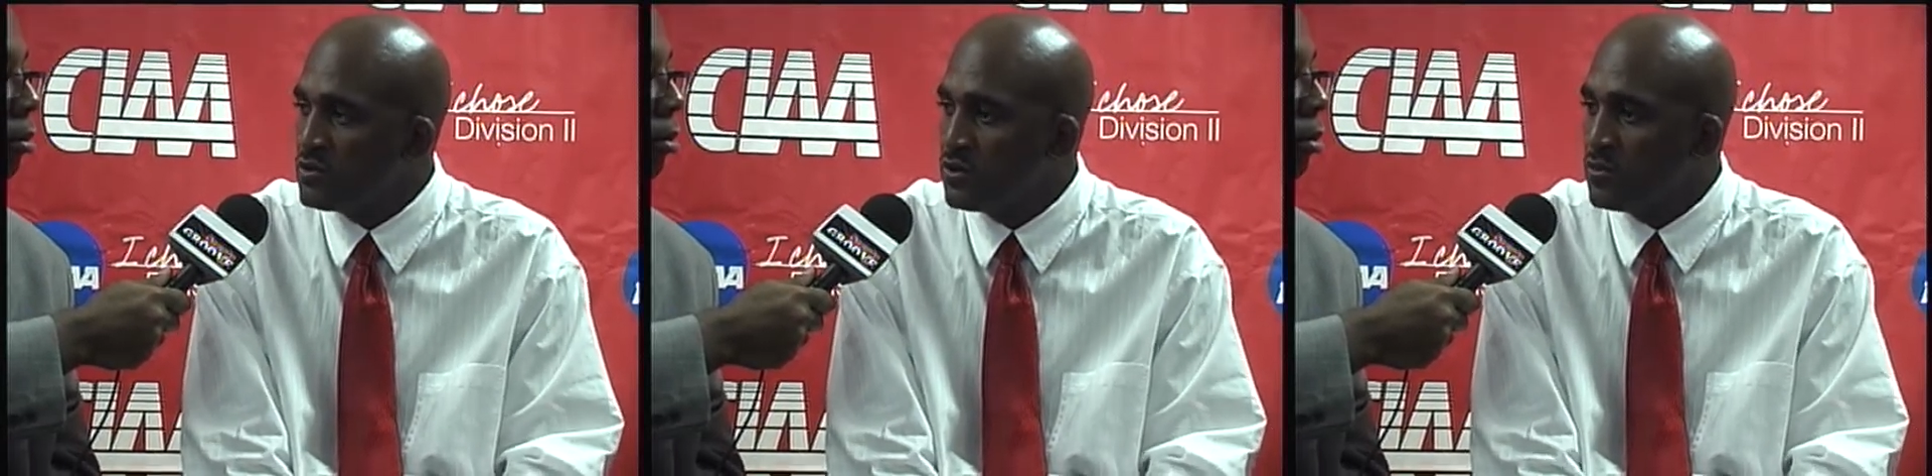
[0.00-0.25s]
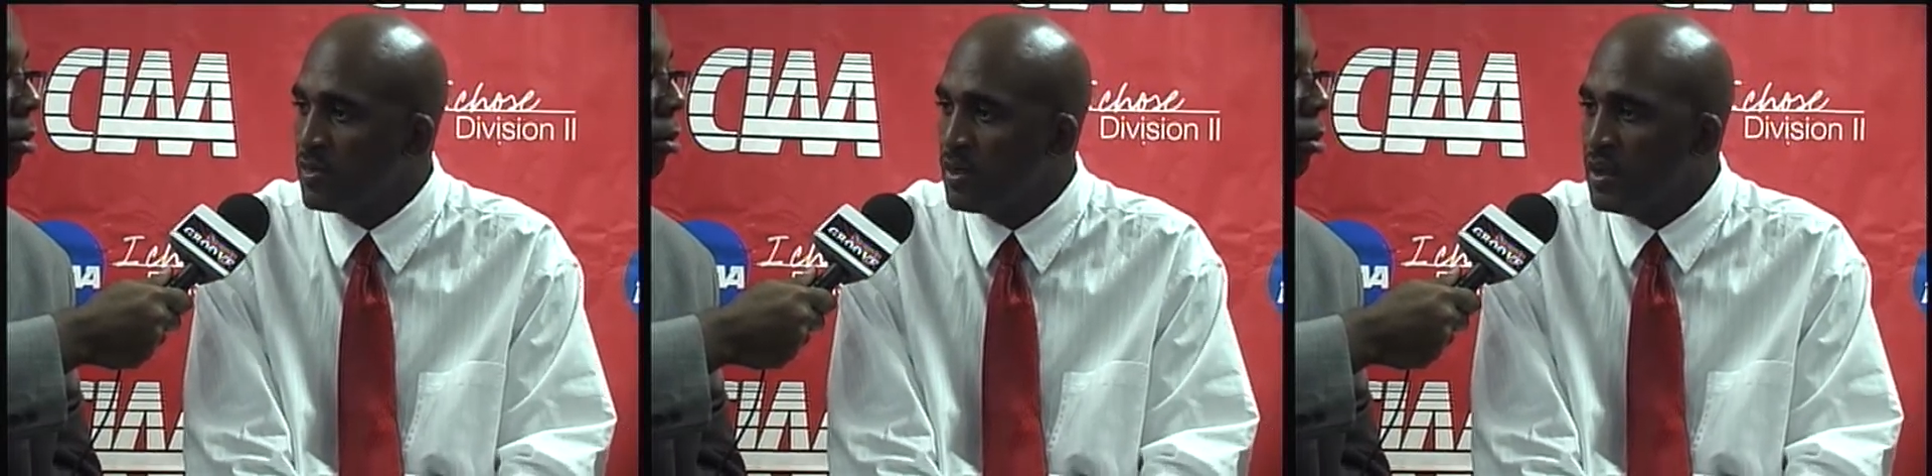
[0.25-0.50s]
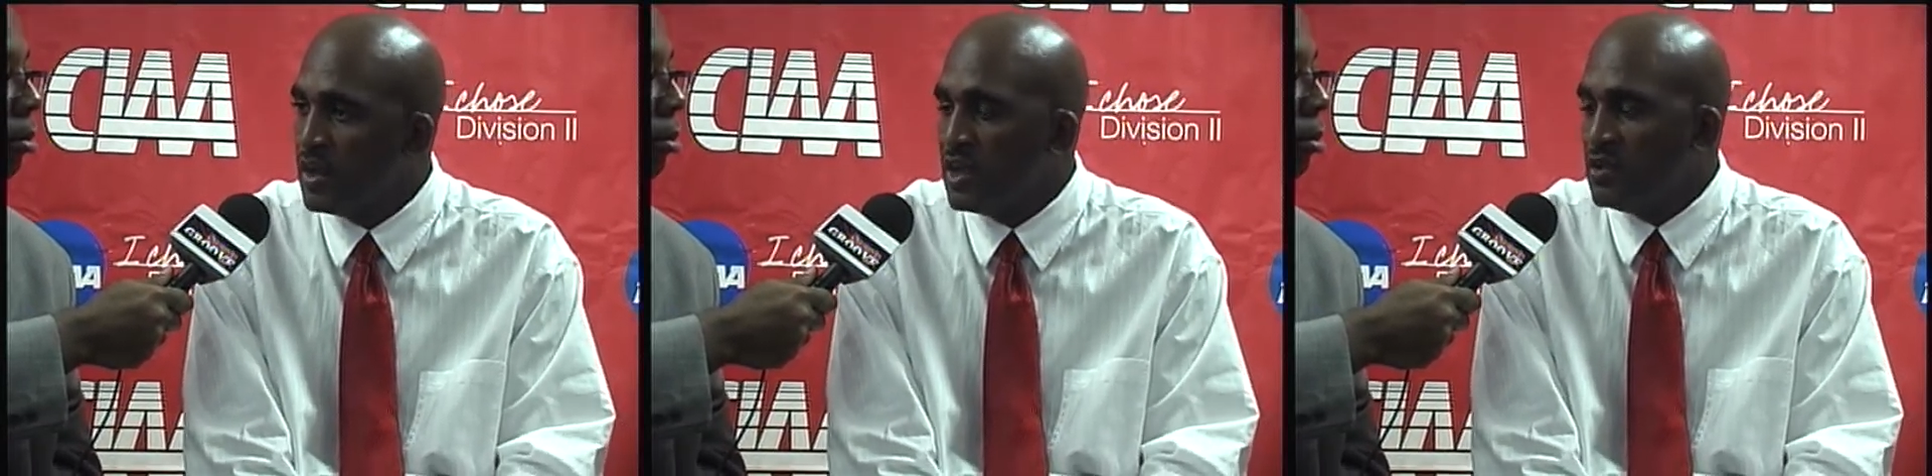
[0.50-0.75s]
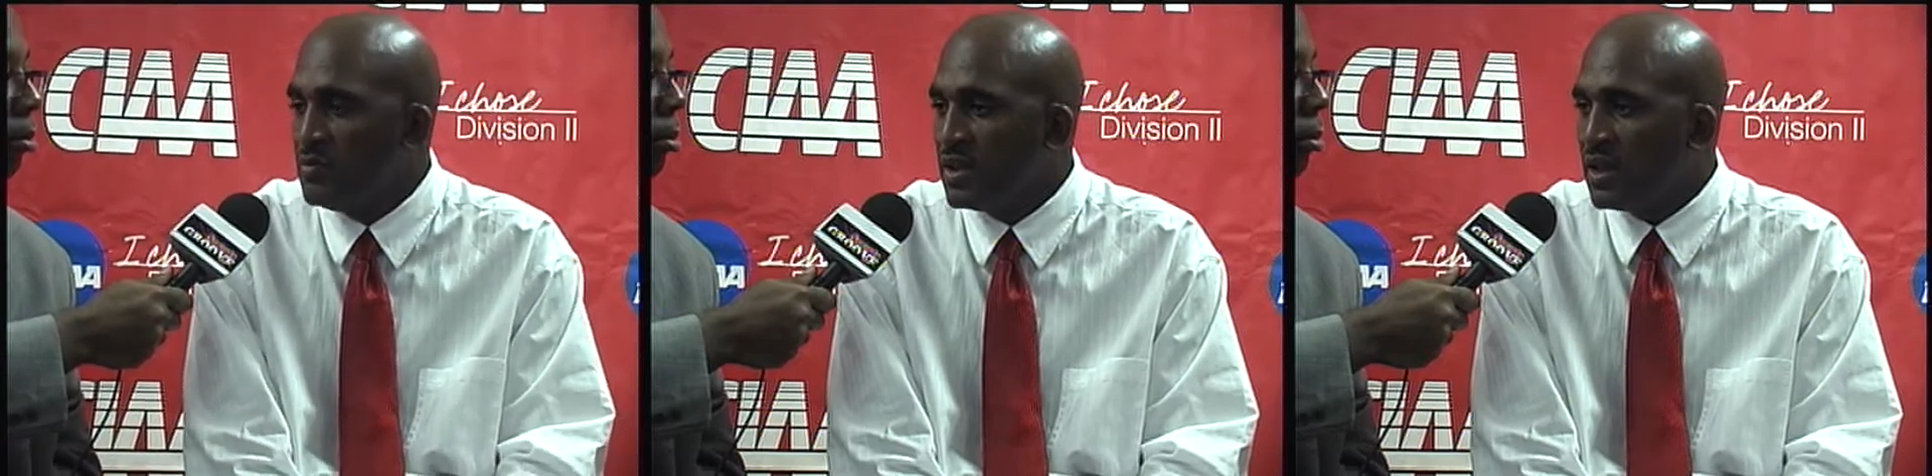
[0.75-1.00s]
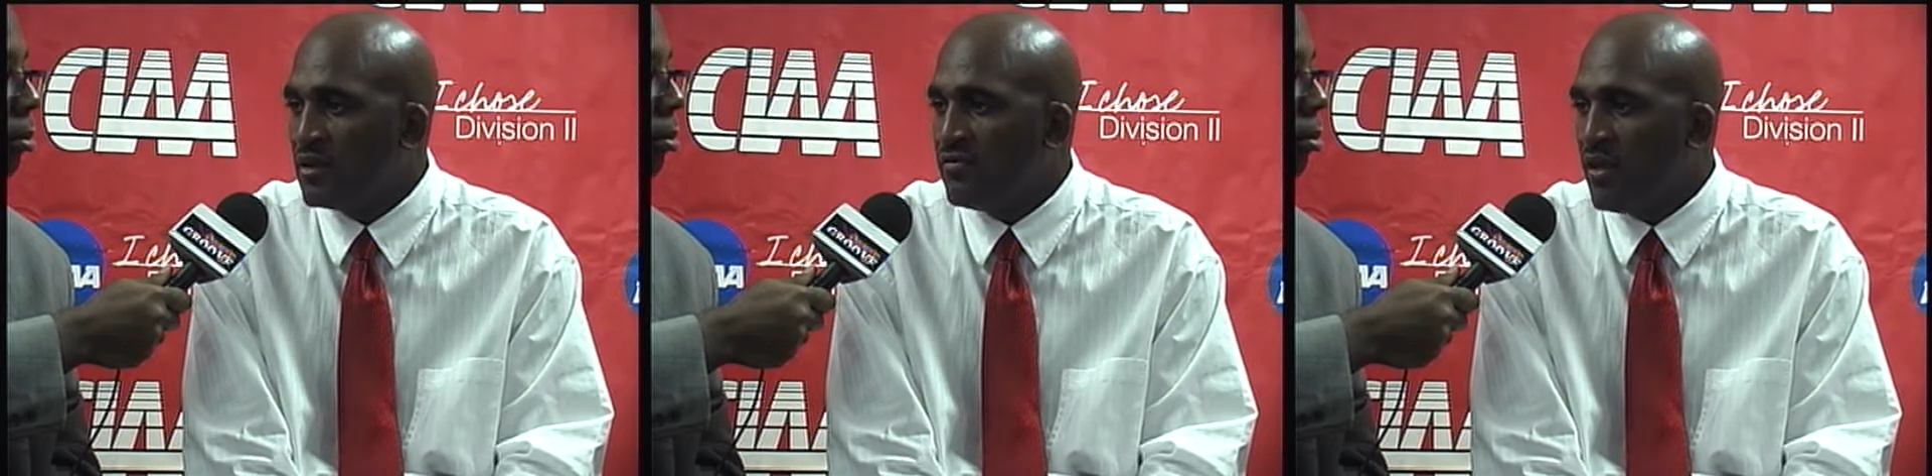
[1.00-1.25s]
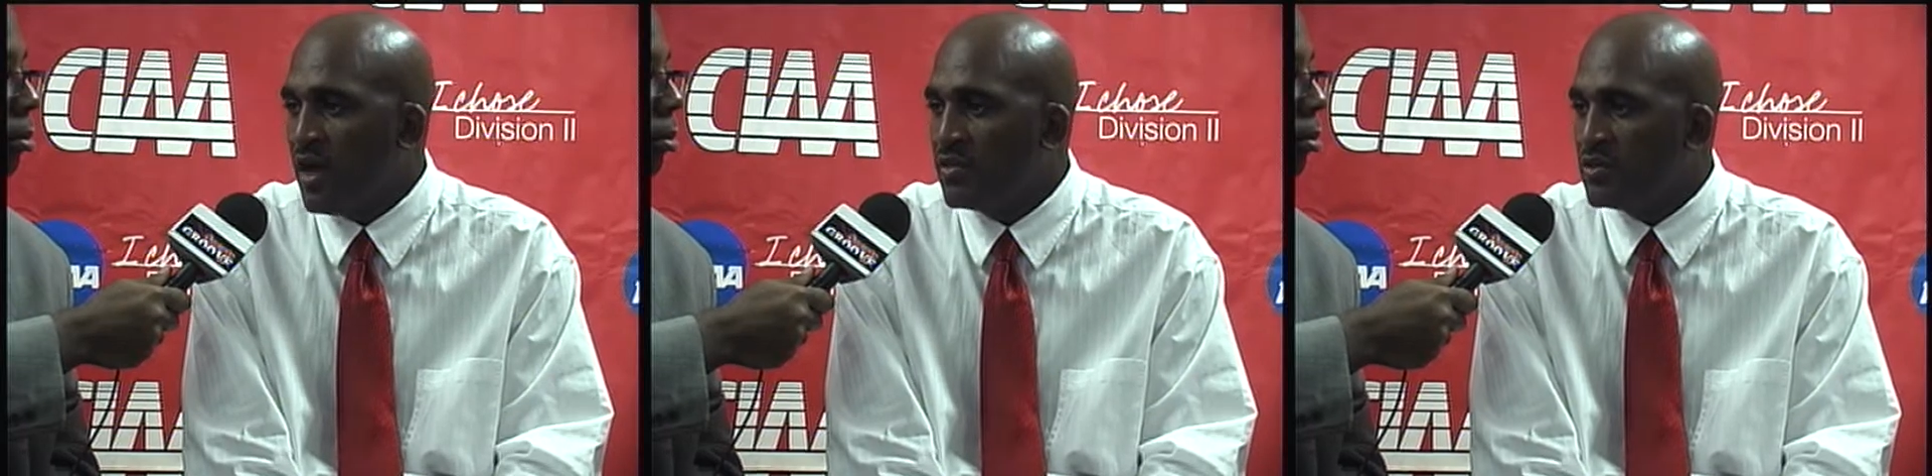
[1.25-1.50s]
So he's been like a
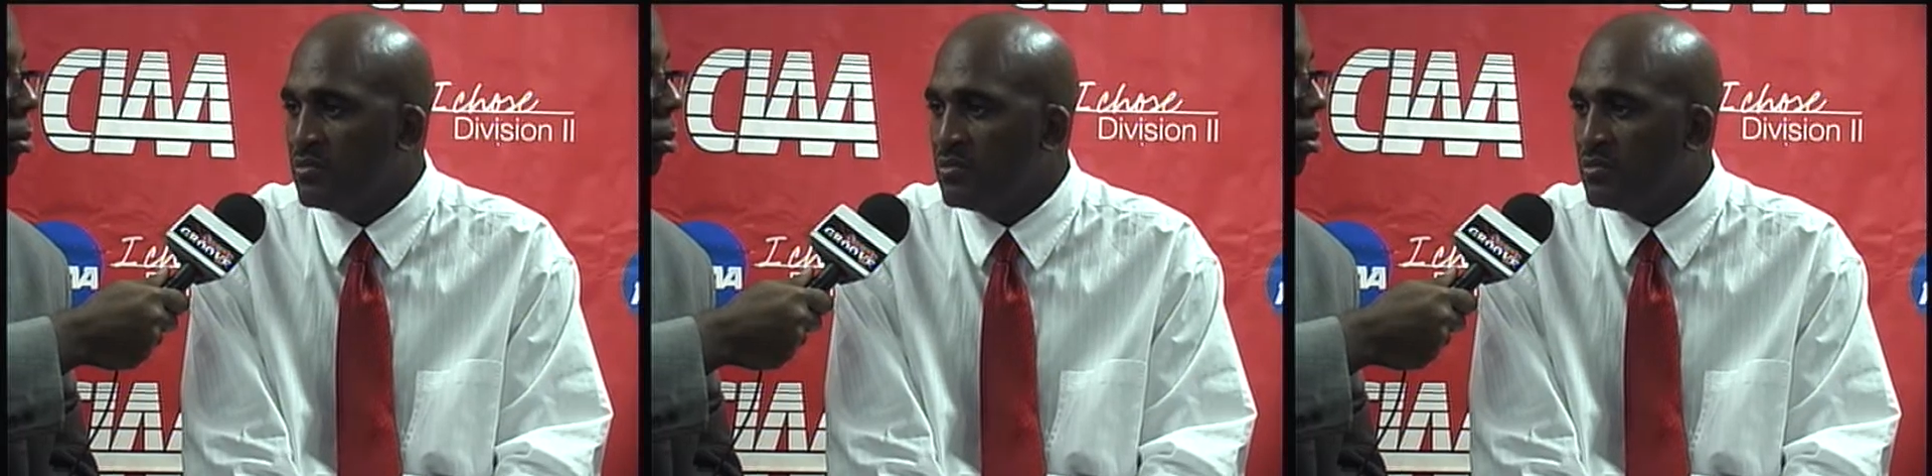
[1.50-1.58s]
father